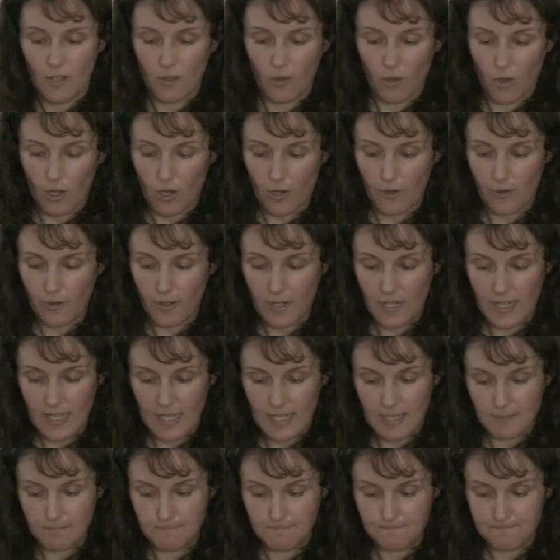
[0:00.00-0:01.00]
or
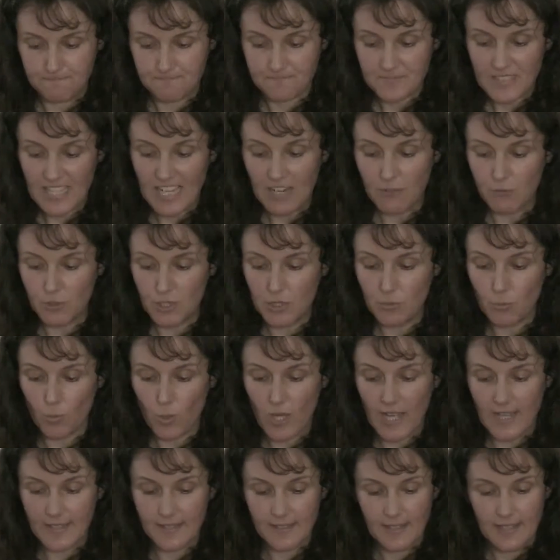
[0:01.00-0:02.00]

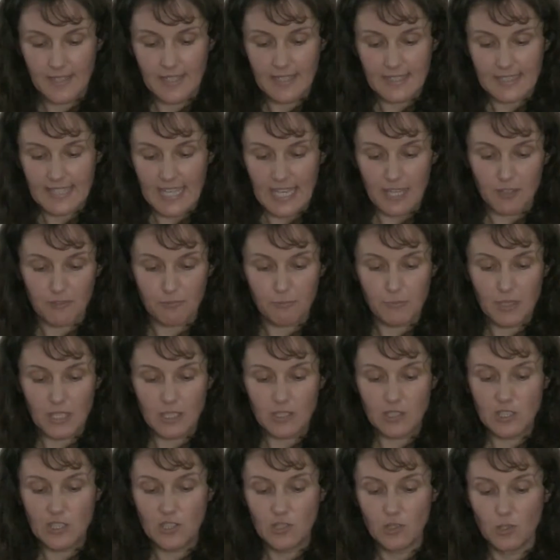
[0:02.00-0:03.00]
everyone gave me
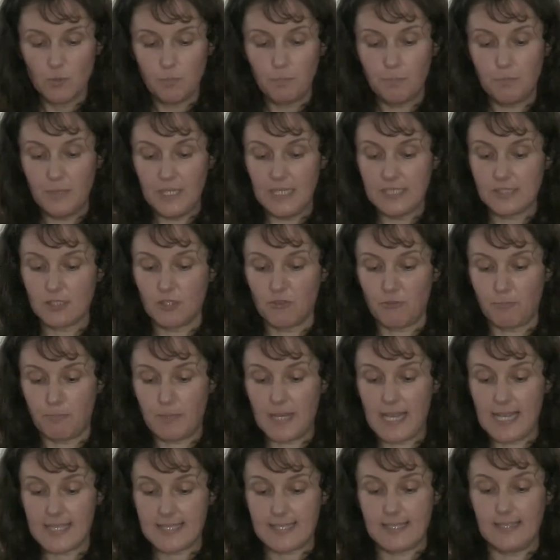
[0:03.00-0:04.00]
a new piece of
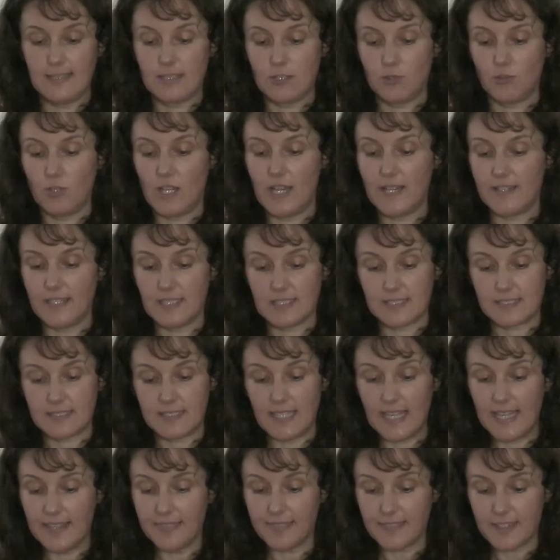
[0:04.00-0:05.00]
puzzle to
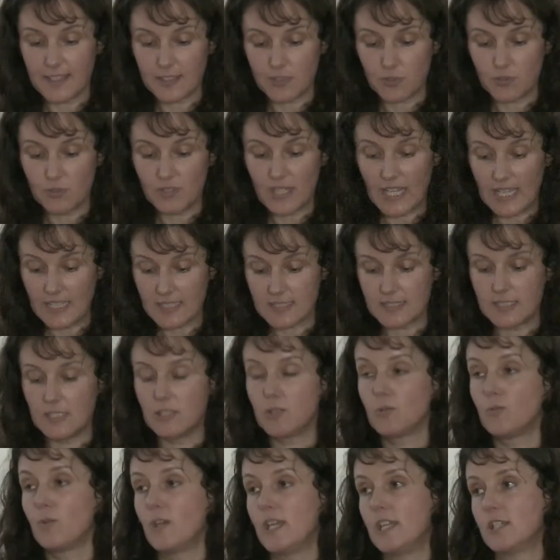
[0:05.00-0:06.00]
understand the today's
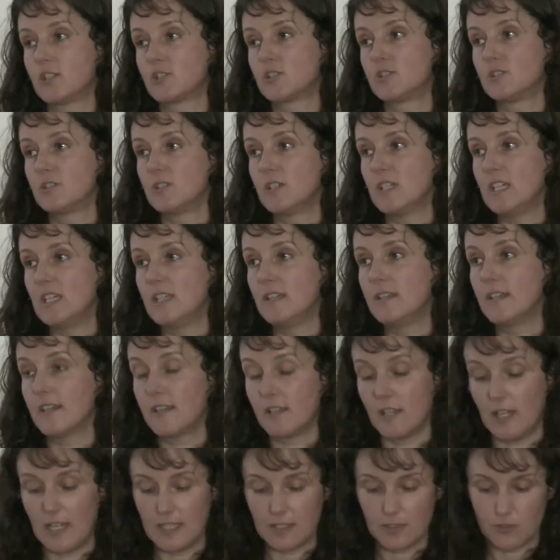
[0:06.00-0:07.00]
situation in the
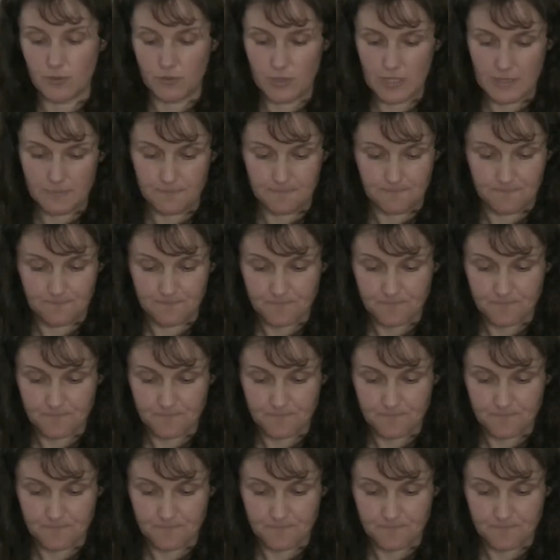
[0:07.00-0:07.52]
country.